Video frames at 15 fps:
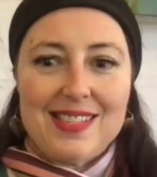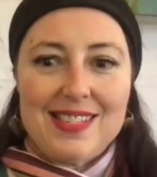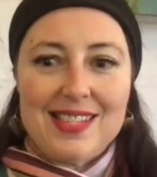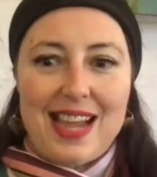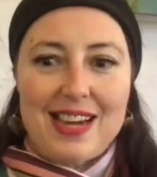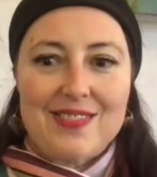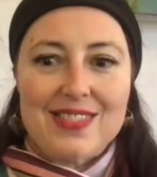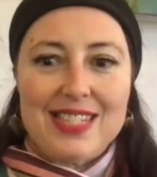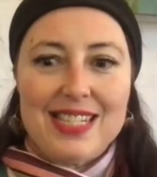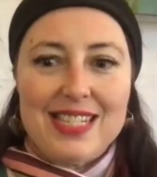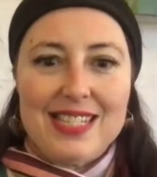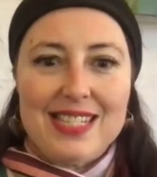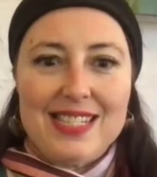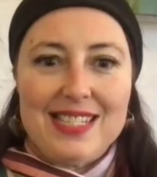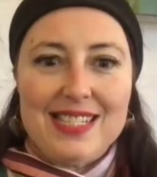
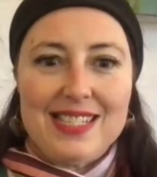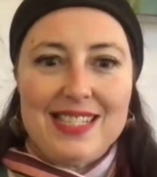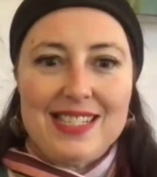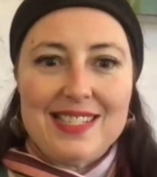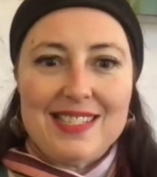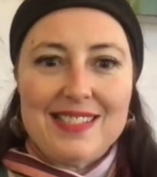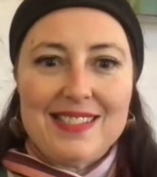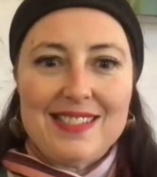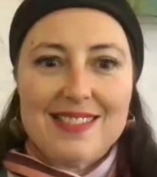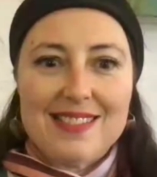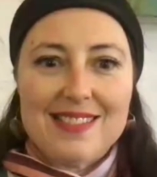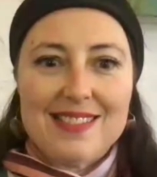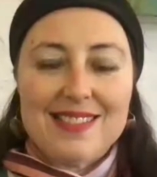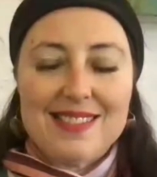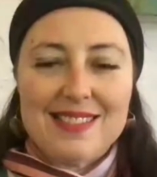Socrates,
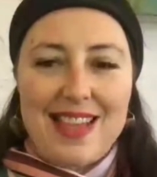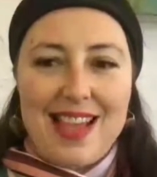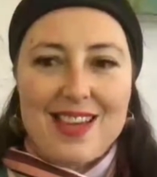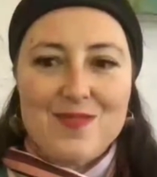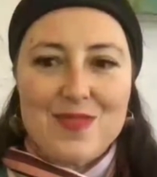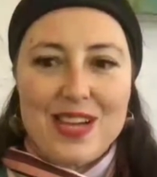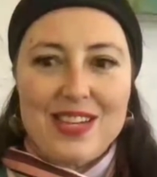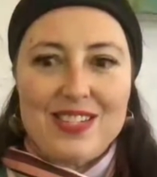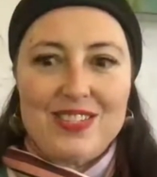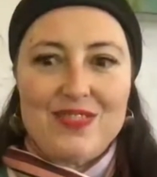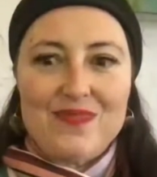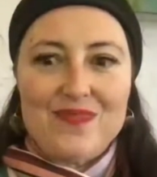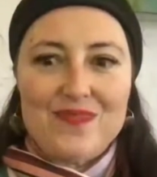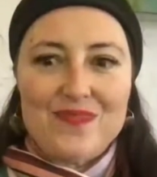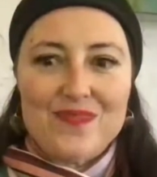
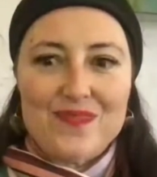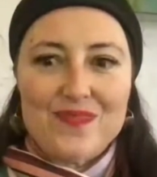Gladwell.